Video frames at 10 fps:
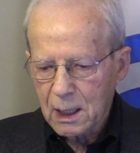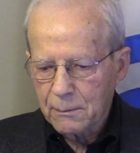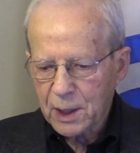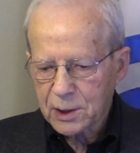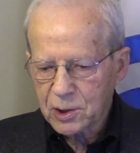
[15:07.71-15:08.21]

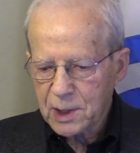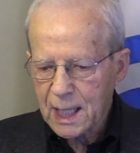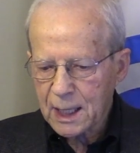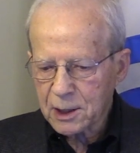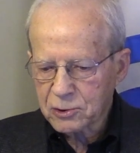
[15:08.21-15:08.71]
but do
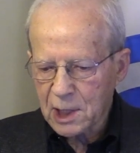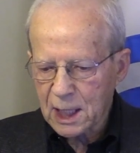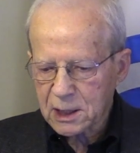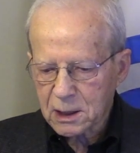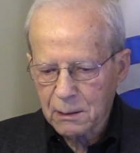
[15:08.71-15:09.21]
not
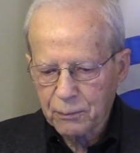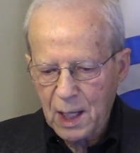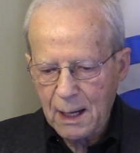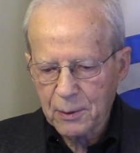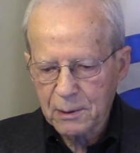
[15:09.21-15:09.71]
address the
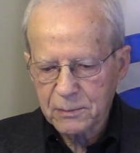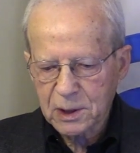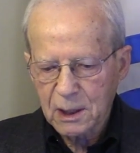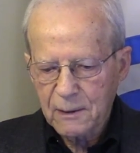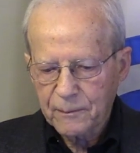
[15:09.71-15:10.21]
problems